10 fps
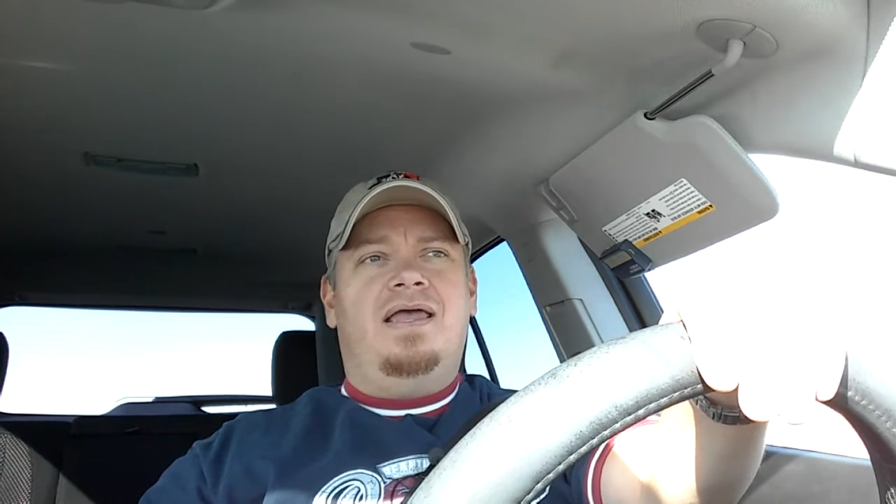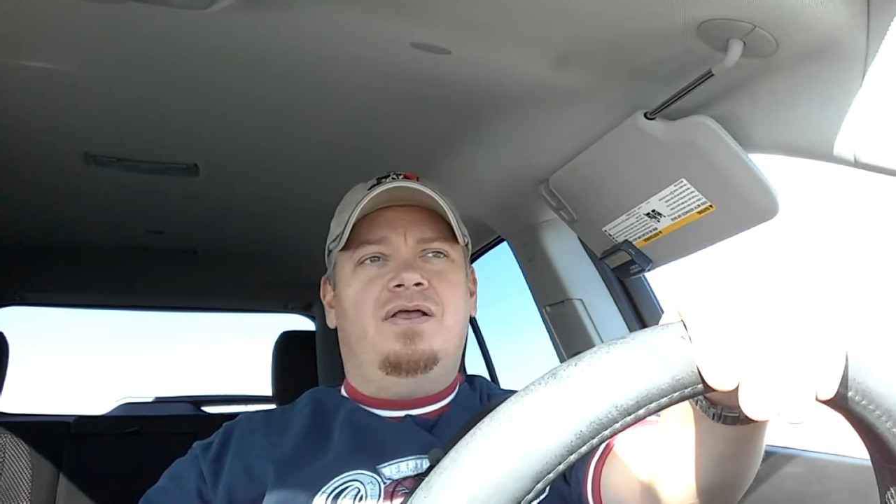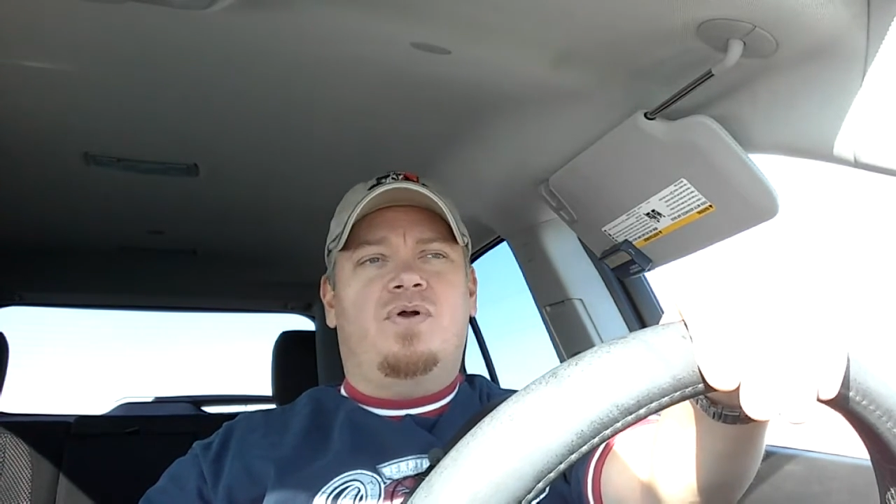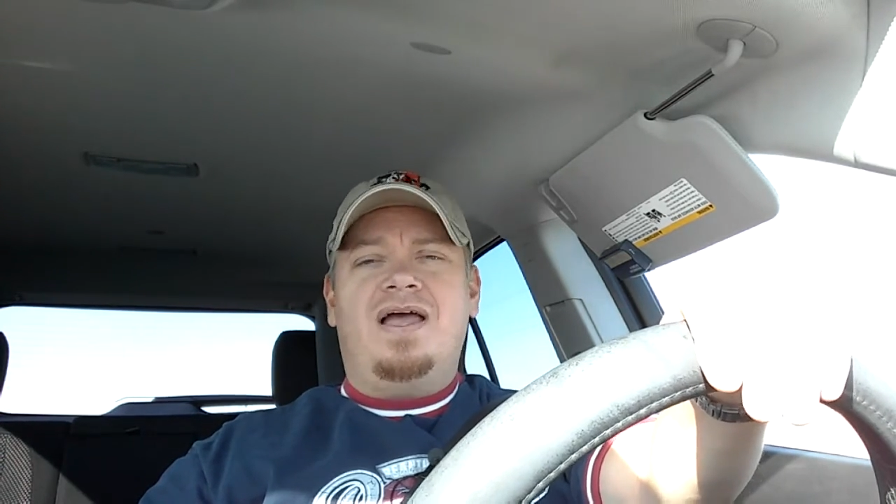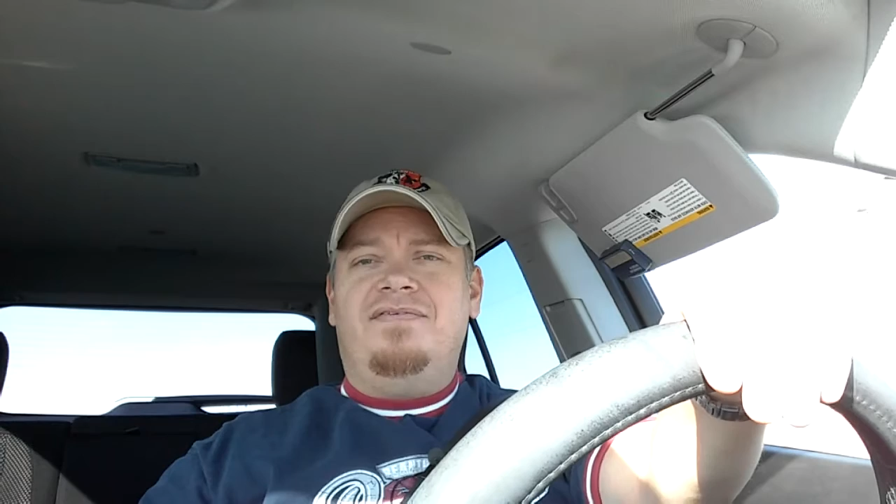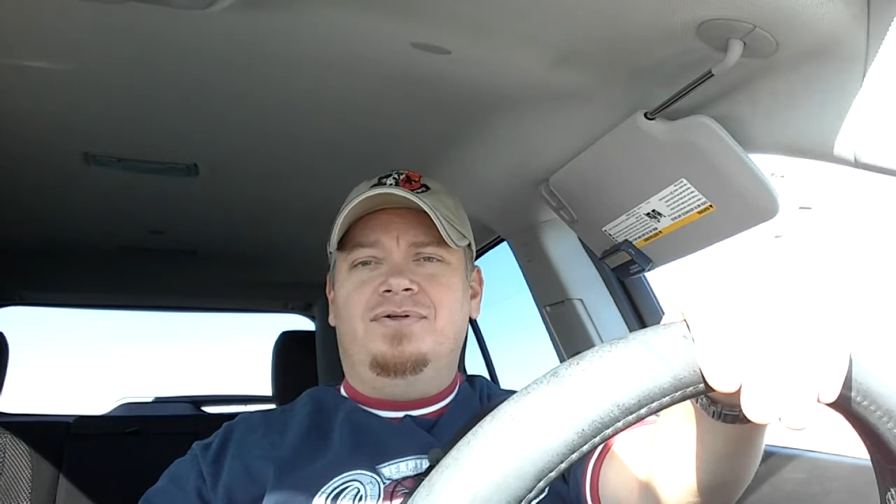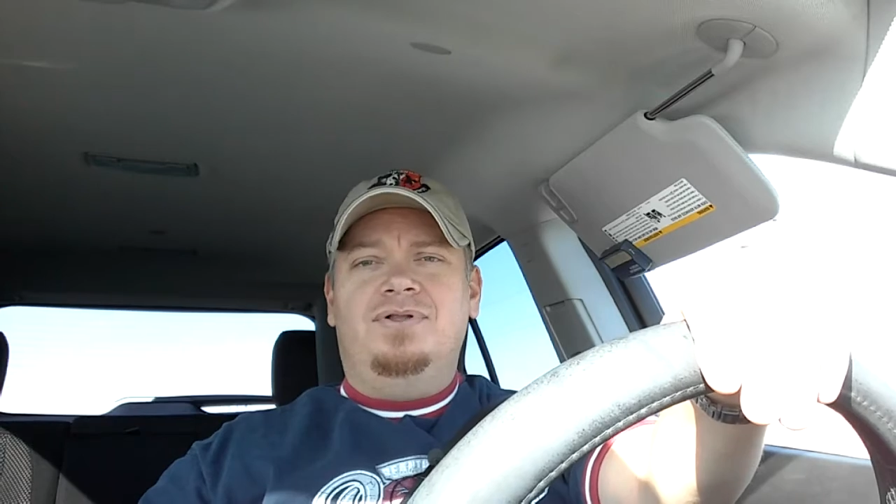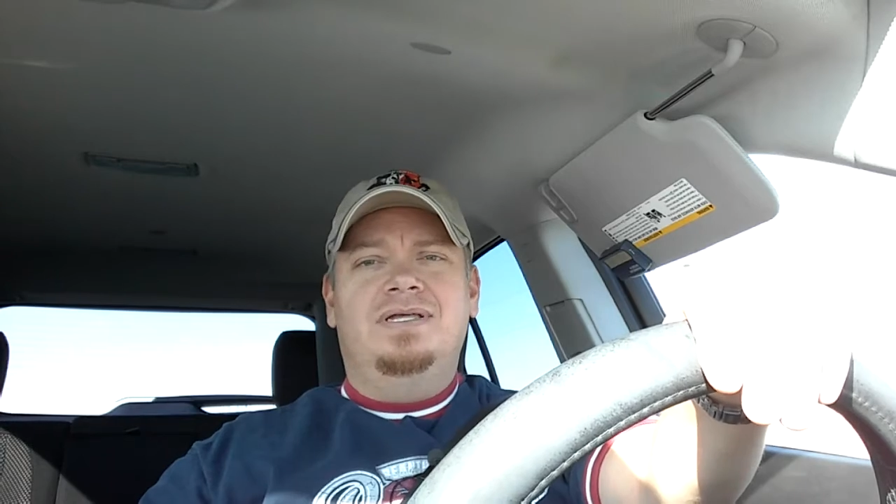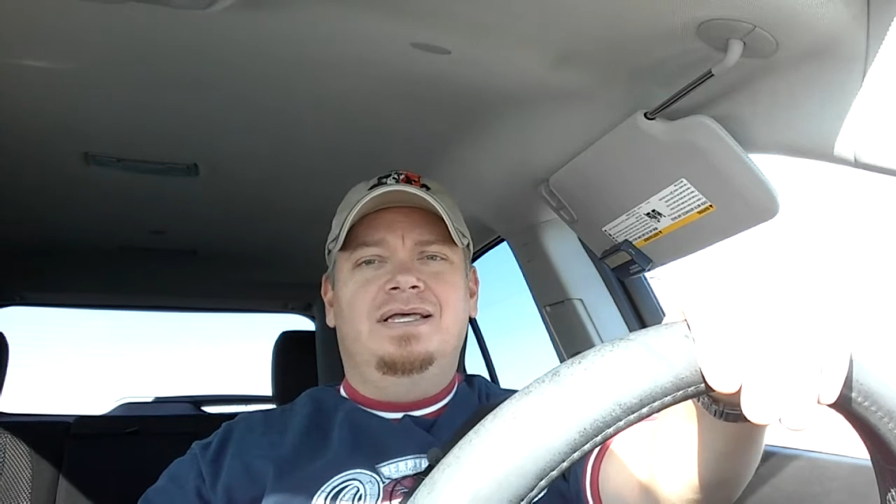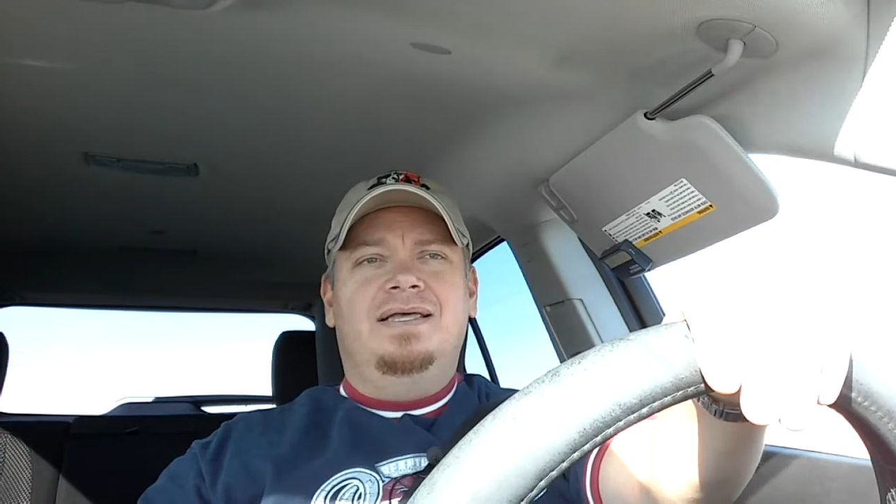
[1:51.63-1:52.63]
a
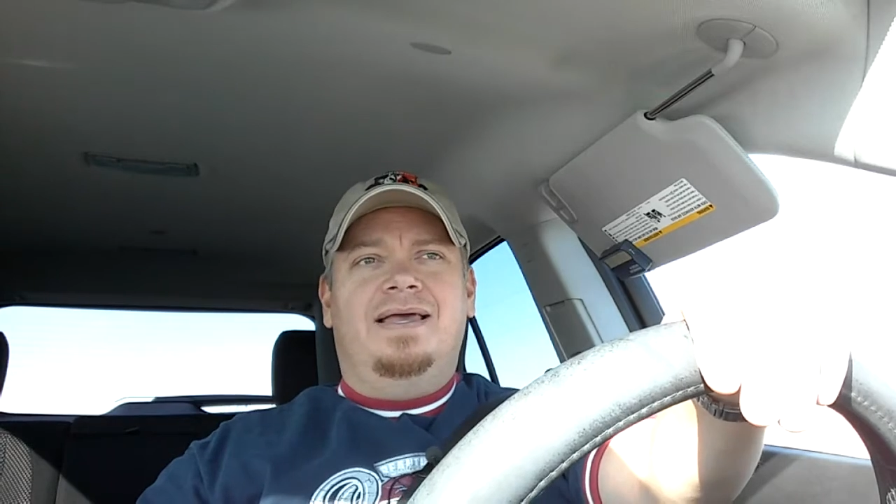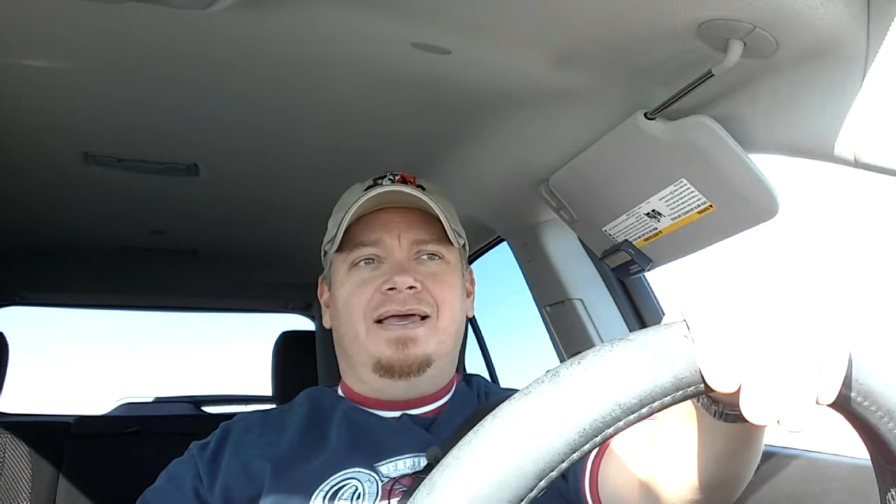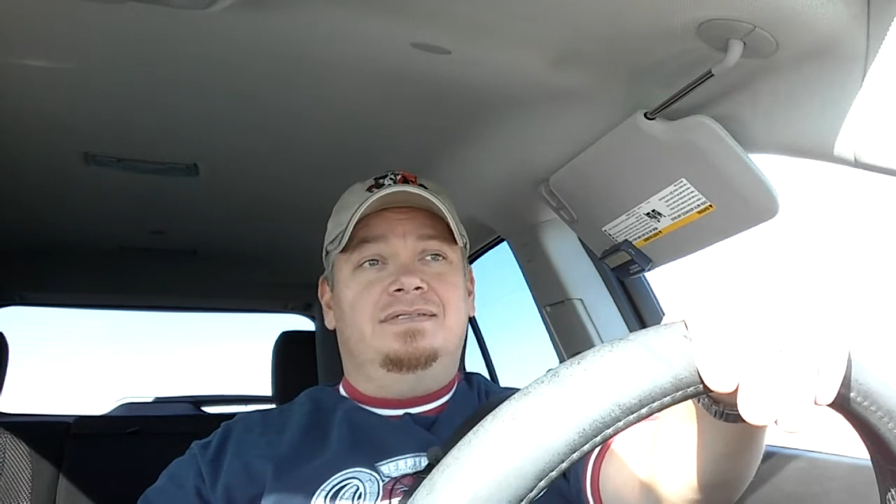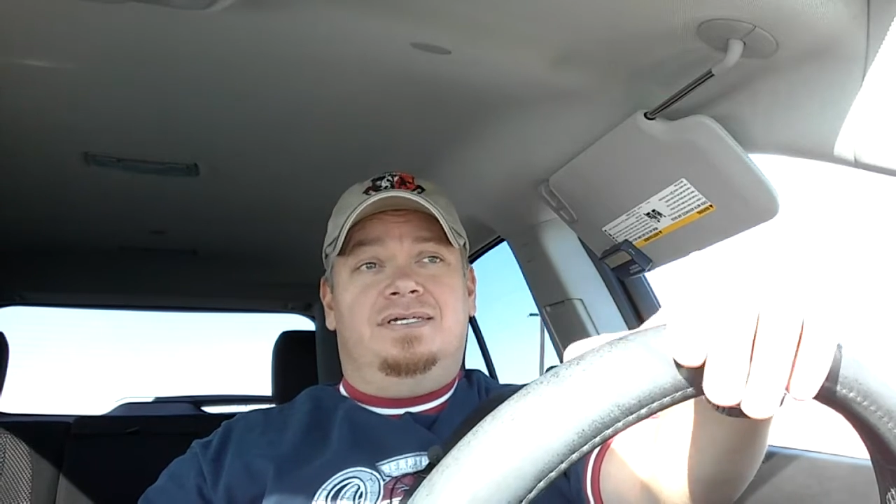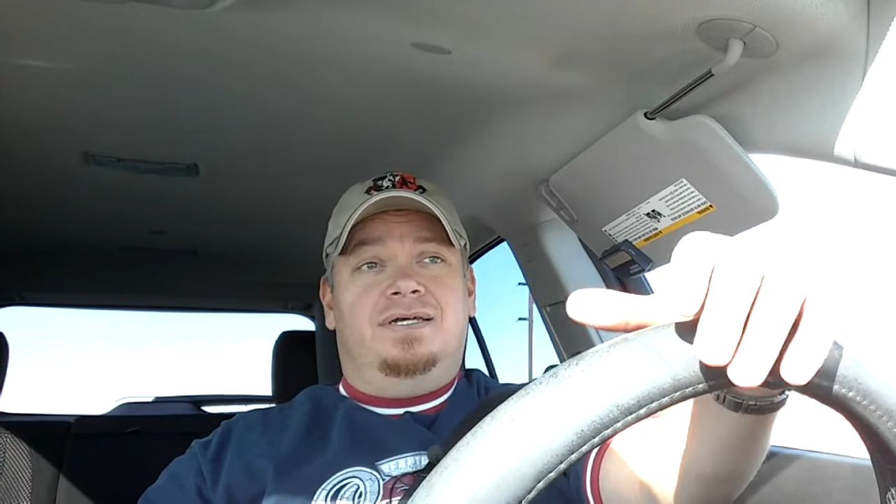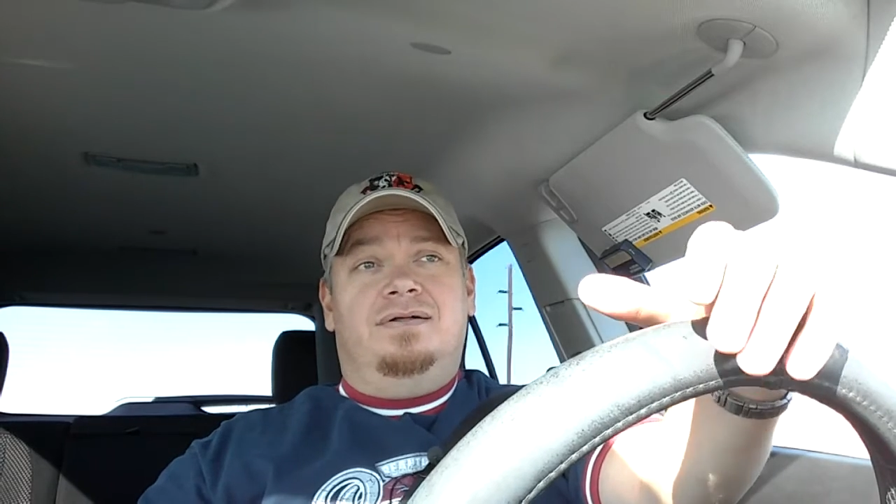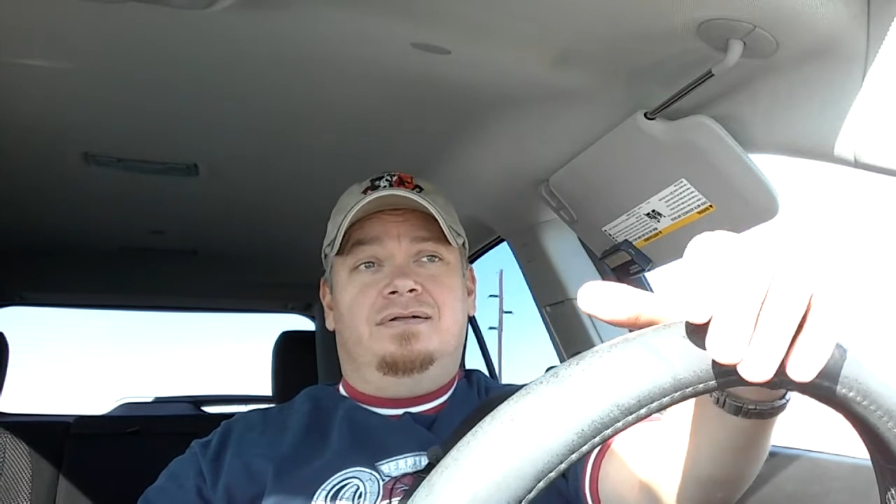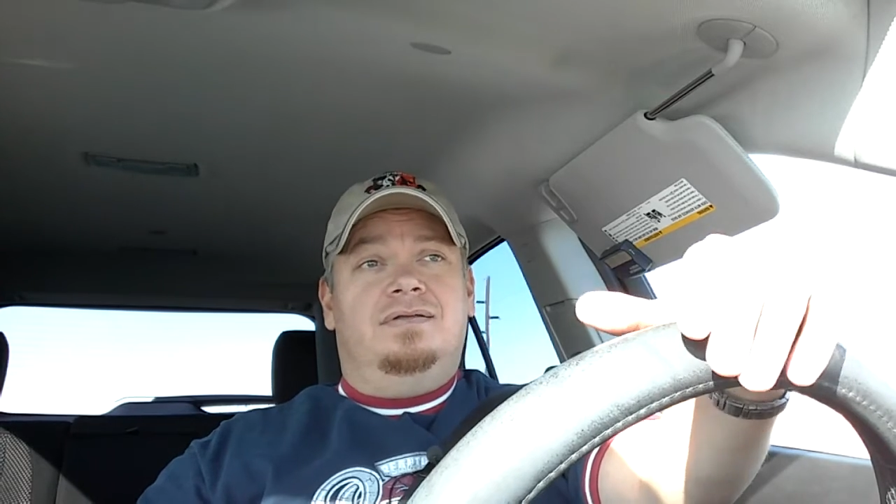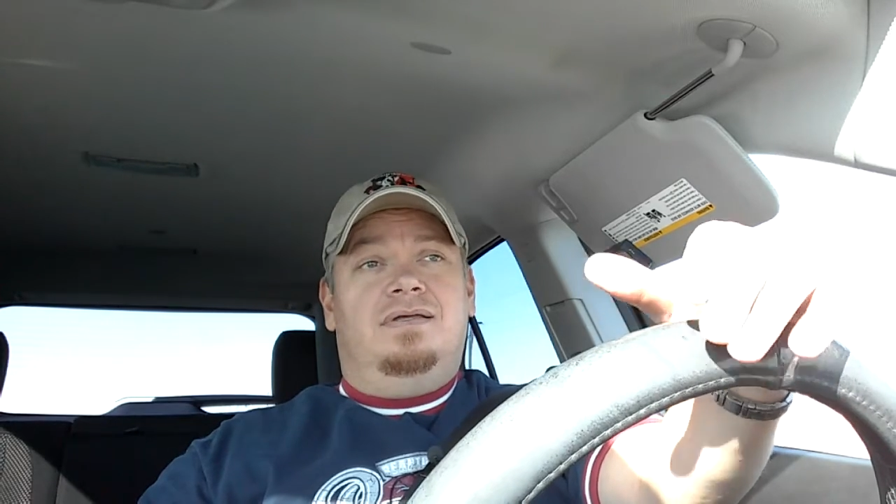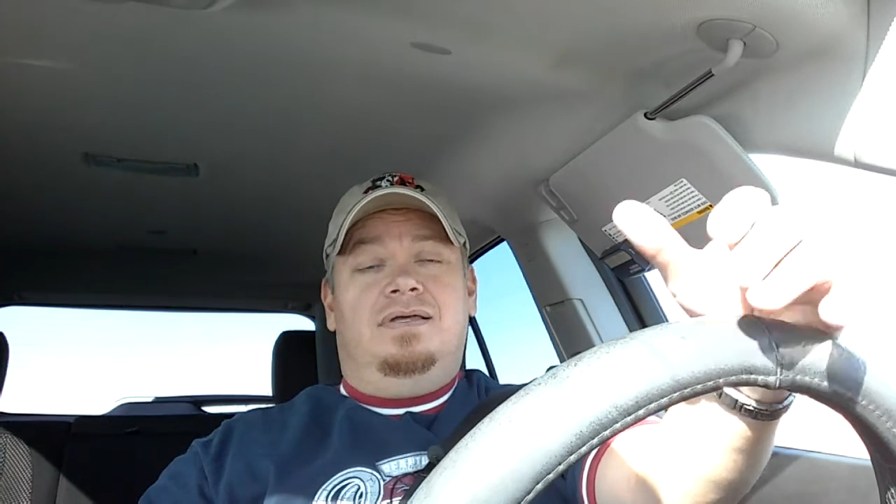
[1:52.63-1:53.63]
rifle
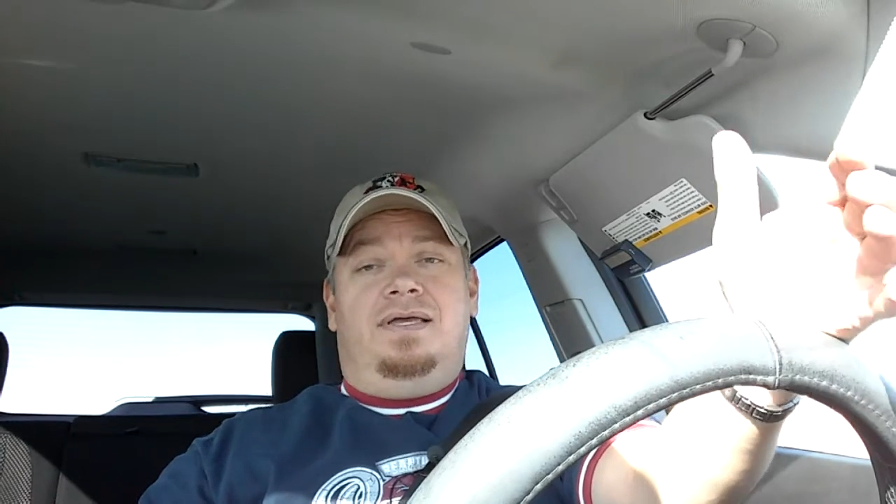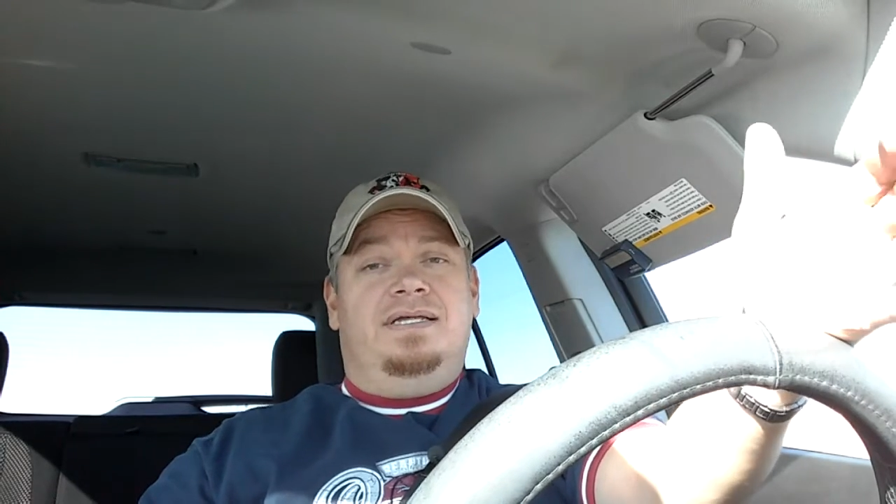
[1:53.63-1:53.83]
until